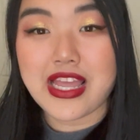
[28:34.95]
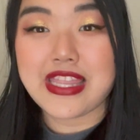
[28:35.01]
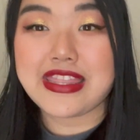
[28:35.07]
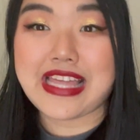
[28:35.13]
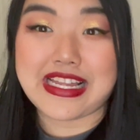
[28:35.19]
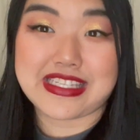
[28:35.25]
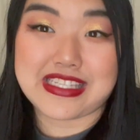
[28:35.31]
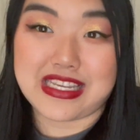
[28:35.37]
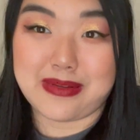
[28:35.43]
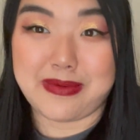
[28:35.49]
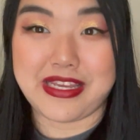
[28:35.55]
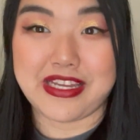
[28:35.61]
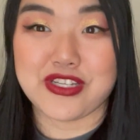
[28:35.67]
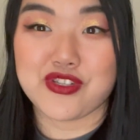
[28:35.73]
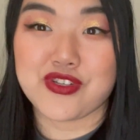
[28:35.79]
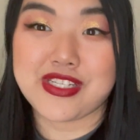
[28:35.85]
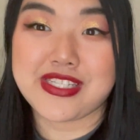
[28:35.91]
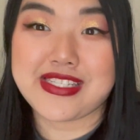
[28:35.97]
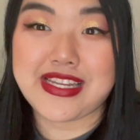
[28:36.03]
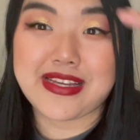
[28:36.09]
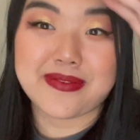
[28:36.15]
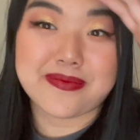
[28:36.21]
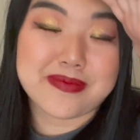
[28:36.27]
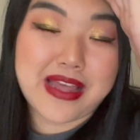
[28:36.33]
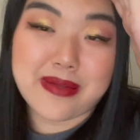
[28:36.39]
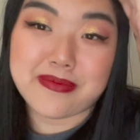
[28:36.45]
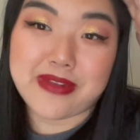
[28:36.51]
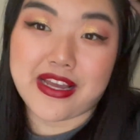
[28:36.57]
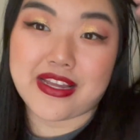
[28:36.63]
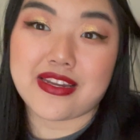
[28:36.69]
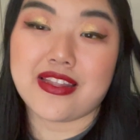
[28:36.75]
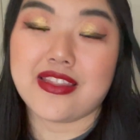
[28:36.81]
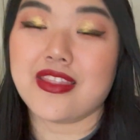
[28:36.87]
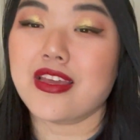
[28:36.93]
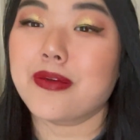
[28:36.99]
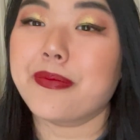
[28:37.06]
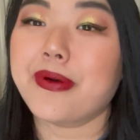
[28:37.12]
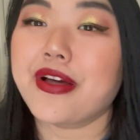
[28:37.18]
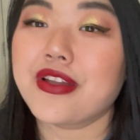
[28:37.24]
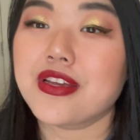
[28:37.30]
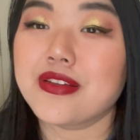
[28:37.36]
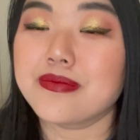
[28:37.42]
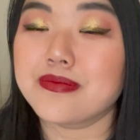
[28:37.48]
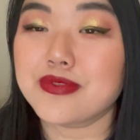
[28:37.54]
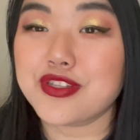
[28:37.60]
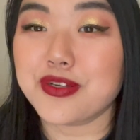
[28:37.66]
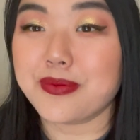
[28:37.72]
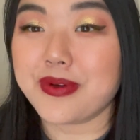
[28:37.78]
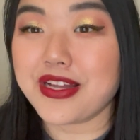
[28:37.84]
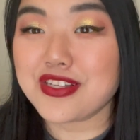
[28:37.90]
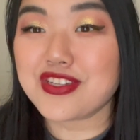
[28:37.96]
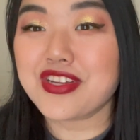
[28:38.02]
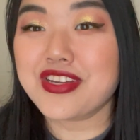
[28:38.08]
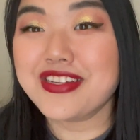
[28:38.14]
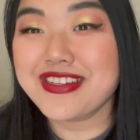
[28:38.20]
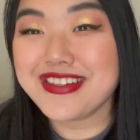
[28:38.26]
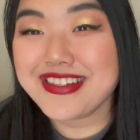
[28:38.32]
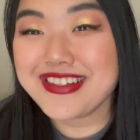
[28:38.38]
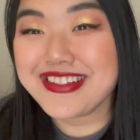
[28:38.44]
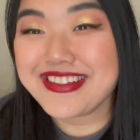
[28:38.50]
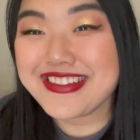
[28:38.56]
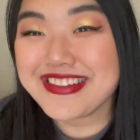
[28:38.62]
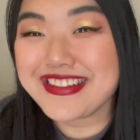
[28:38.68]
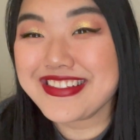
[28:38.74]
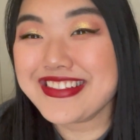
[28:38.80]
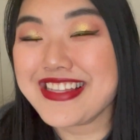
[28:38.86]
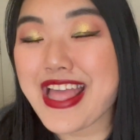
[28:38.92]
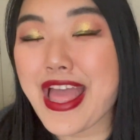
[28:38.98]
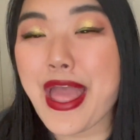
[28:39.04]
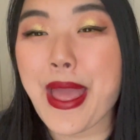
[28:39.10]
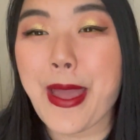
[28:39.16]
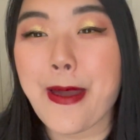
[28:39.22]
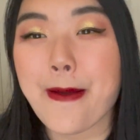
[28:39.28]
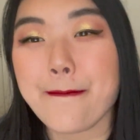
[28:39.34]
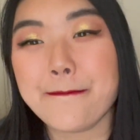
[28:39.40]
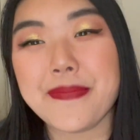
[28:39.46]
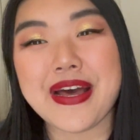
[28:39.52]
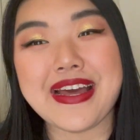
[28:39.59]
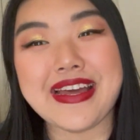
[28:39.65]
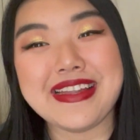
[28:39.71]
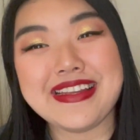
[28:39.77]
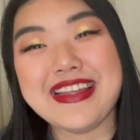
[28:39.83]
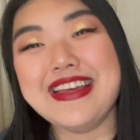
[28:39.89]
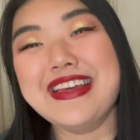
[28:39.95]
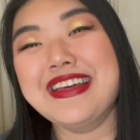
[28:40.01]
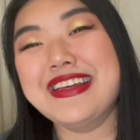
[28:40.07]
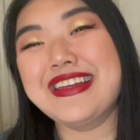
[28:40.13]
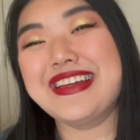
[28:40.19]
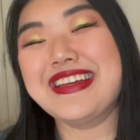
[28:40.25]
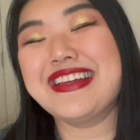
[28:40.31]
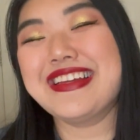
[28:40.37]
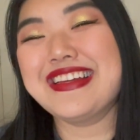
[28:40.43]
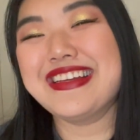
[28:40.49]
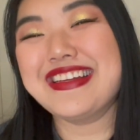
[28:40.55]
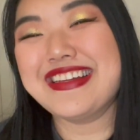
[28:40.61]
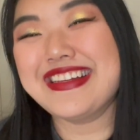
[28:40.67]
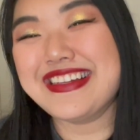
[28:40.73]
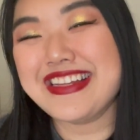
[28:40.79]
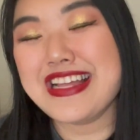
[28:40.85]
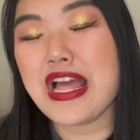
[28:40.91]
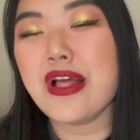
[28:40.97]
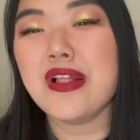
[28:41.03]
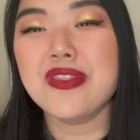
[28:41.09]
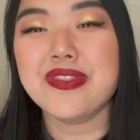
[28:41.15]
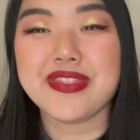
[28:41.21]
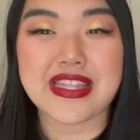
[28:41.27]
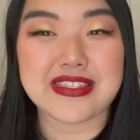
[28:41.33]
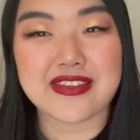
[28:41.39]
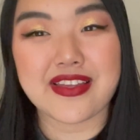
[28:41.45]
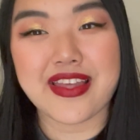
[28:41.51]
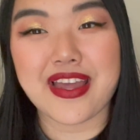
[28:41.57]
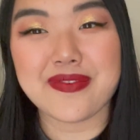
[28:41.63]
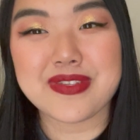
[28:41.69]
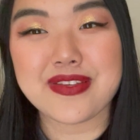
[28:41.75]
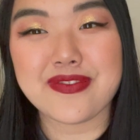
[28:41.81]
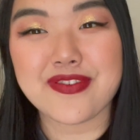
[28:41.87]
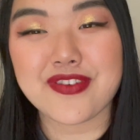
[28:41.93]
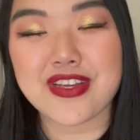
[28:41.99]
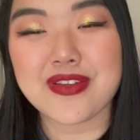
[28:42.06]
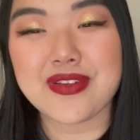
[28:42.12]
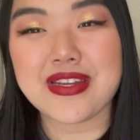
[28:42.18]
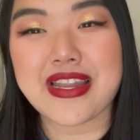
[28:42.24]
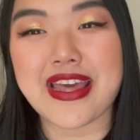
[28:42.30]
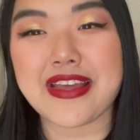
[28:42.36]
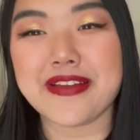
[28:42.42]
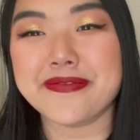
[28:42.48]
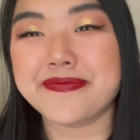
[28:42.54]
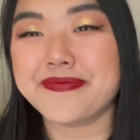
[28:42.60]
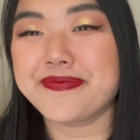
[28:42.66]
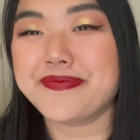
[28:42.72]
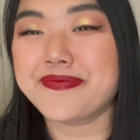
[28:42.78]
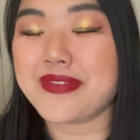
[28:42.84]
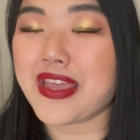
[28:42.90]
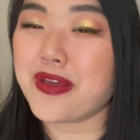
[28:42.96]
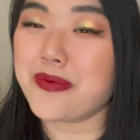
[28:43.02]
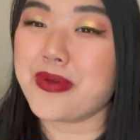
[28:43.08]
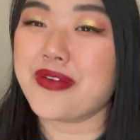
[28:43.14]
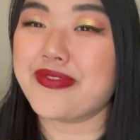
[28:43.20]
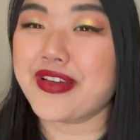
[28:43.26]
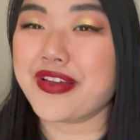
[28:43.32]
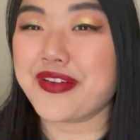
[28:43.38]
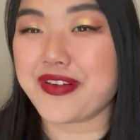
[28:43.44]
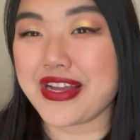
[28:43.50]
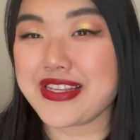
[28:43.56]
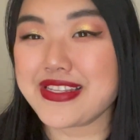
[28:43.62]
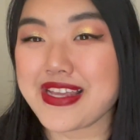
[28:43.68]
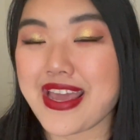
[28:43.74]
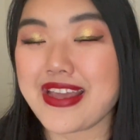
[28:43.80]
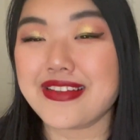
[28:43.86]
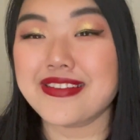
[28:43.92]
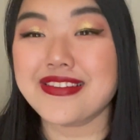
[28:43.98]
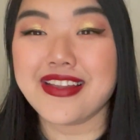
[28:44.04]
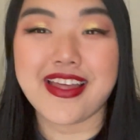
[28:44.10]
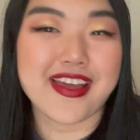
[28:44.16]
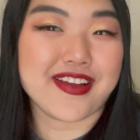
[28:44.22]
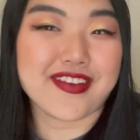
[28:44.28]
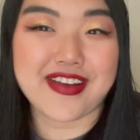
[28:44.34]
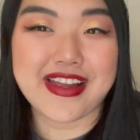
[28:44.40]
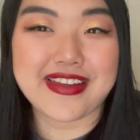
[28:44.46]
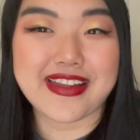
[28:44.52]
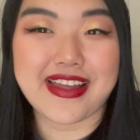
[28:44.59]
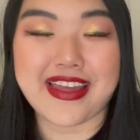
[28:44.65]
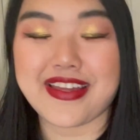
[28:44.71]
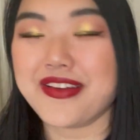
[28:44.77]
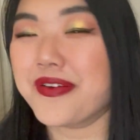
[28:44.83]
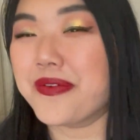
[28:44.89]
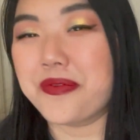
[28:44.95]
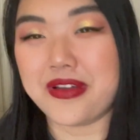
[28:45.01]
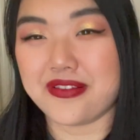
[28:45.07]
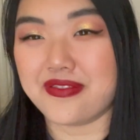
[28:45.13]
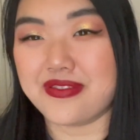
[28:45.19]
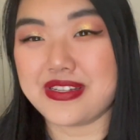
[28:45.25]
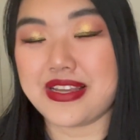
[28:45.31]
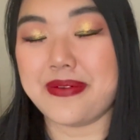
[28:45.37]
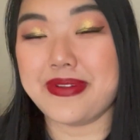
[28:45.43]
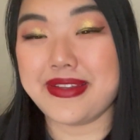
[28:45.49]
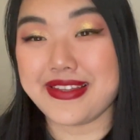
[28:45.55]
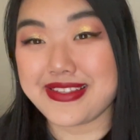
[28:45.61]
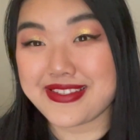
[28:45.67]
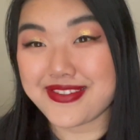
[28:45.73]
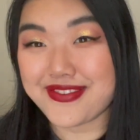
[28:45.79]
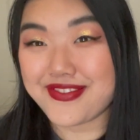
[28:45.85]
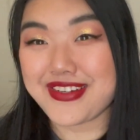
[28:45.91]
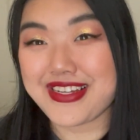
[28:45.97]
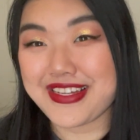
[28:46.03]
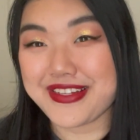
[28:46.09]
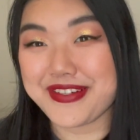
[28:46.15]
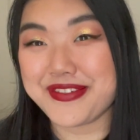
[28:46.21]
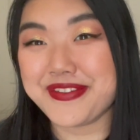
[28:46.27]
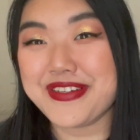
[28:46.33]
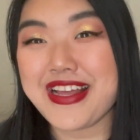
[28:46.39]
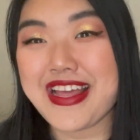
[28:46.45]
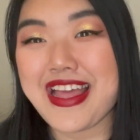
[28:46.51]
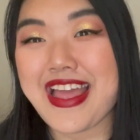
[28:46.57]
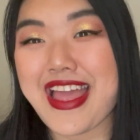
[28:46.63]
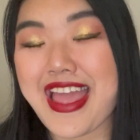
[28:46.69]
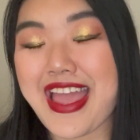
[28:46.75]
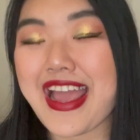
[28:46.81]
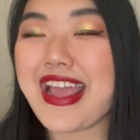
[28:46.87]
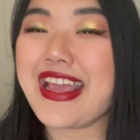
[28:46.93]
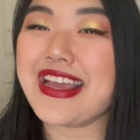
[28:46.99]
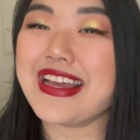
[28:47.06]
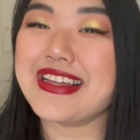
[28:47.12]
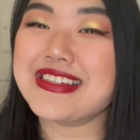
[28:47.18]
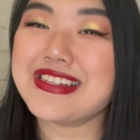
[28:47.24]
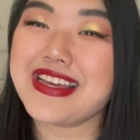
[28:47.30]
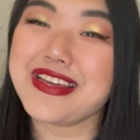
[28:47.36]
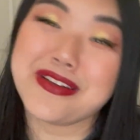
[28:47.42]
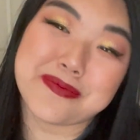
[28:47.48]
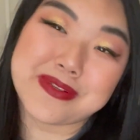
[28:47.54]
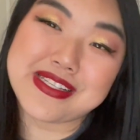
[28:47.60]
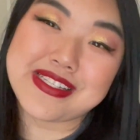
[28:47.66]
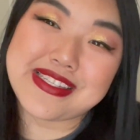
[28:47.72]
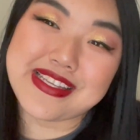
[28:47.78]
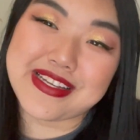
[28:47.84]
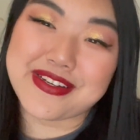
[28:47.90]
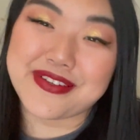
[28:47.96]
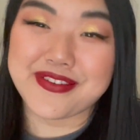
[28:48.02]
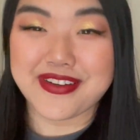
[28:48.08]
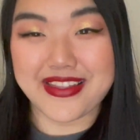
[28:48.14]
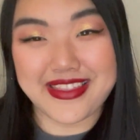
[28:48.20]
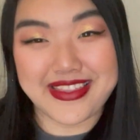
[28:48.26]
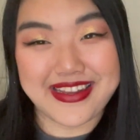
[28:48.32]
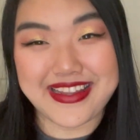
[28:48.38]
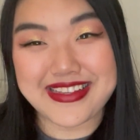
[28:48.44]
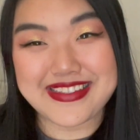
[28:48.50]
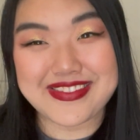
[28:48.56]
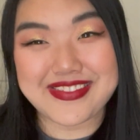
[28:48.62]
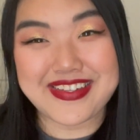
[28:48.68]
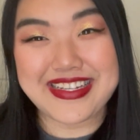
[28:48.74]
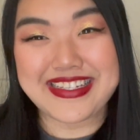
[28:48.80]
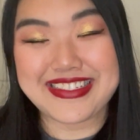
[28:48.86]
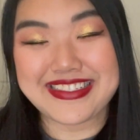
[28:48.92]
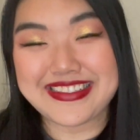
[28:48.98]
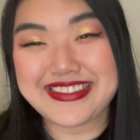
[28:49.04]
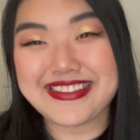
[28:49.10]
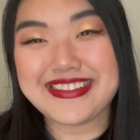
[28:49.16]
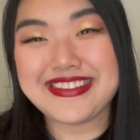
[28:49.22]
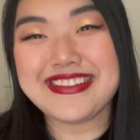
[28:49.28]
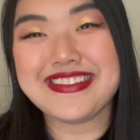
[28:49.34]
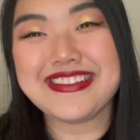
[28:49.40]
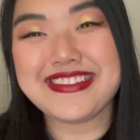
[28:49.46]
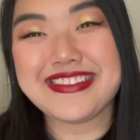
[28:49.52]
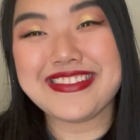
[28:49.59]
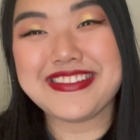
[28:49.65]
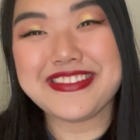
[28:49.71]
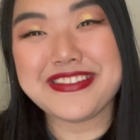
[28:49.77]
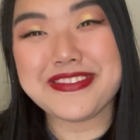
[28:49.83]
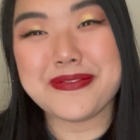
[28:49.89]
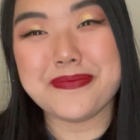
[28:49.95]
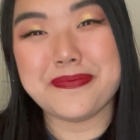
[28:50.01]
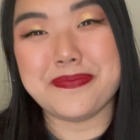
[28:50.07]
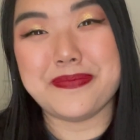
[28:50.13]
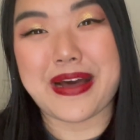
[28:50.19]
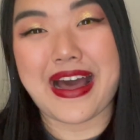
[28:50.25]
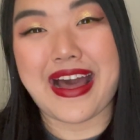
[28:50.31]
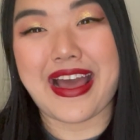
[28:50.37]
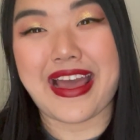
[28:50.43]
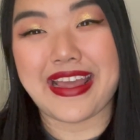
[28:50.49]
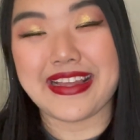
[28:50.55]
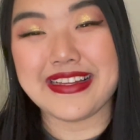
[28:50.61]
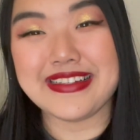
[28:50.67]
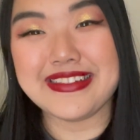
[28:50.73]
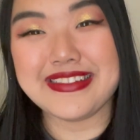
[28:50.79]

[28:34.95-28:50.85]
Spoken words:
That's going to be interesting. I'm not going to think about it too much. But that's all I have for you today. I hope you have a great day, a great night, whatever time it is for you. And I hope to see you in the next one. Bye.